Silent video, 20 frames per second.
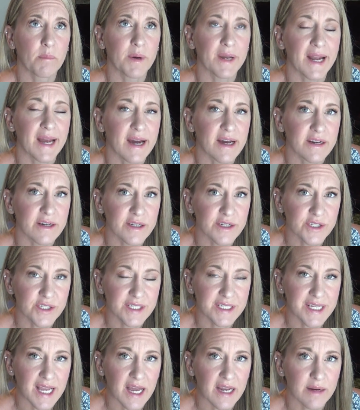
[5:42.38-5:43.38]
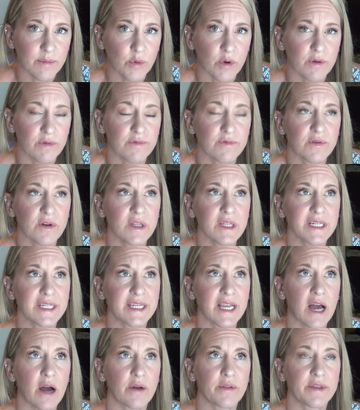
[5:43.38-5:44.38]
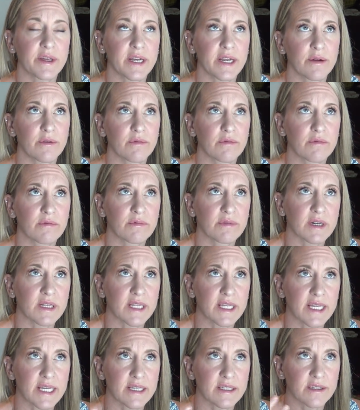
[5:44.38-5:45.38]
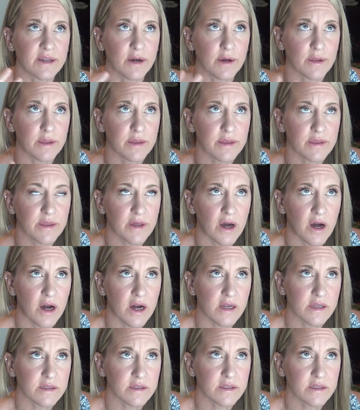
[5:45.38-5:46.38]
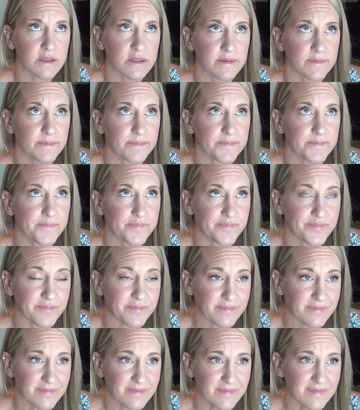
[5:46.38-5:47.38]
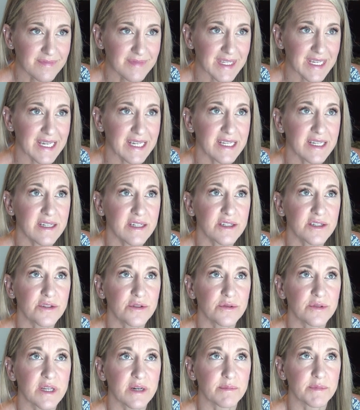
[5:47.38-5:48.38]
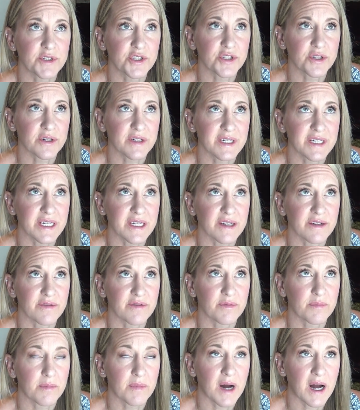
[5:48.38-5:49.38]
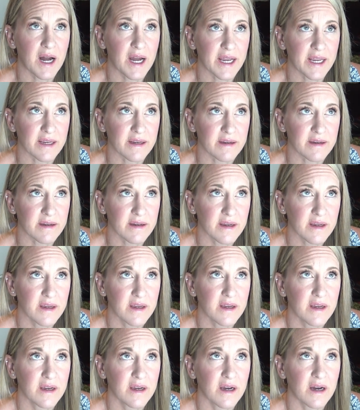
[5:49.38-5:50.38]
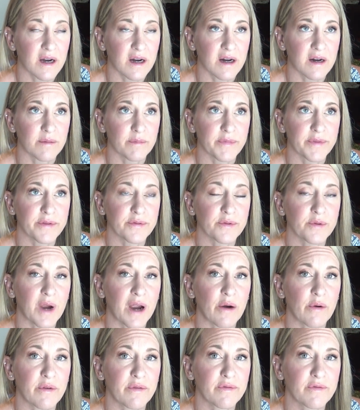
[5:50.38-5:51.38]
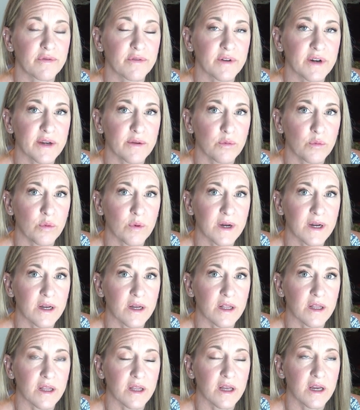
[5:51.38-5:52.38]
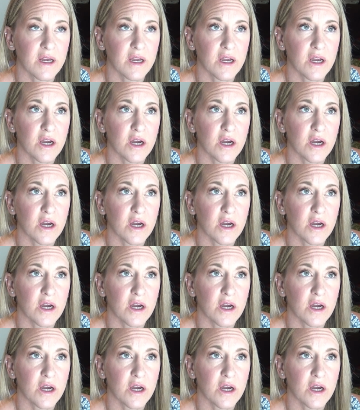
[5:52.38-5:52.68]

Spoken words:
But I understand it more fully now that it really is our thoughts. And it is through that maturity of mind, through our free will,